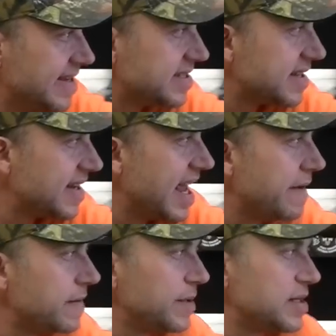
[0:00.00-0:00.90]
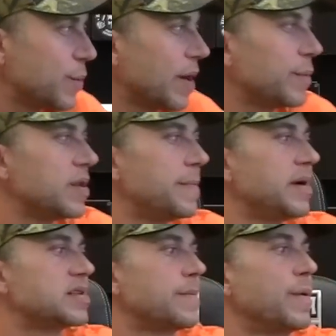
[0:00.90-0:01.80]
He's in the Navy, but he's working with a
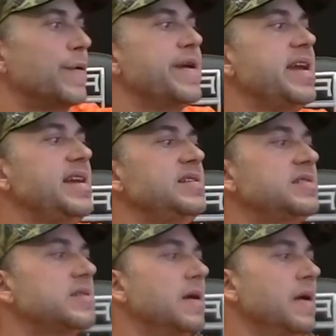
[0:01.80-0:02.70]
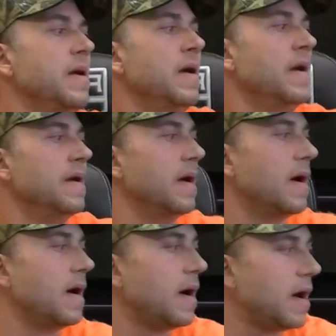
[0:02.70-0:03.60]
bunch of Marines,
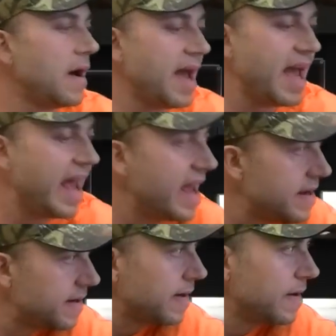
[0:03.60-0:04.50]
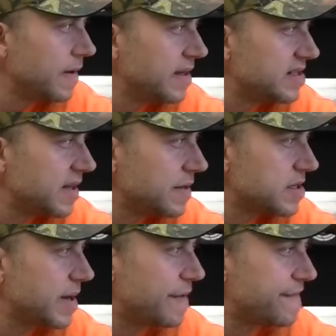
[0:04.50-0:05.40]
and he said
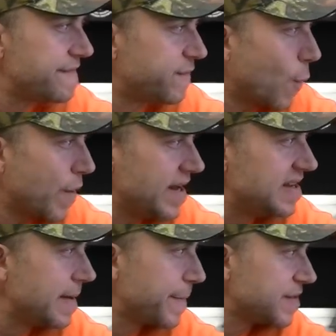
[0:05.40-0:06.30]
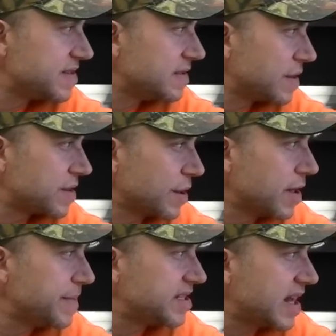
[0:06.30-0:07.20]
there's about 40 dippers in the
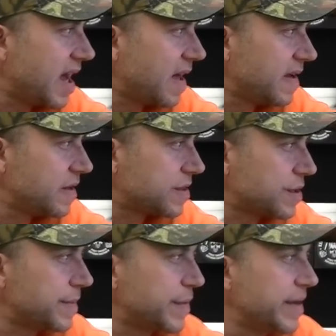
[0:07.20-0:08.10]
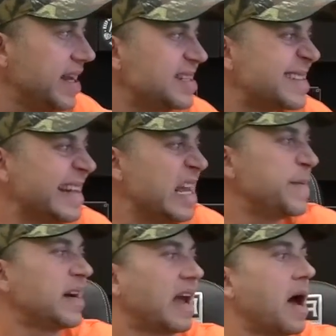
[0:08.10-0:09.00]
3rd Battalion, 3rd Marines
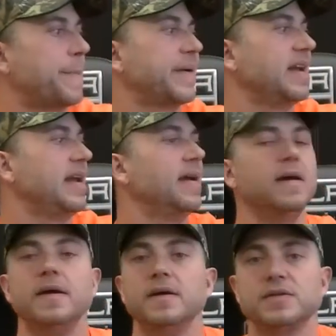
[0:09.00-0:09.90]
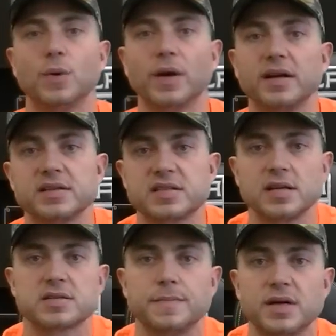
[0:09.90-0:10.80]
Lima Company. So we're gonna send some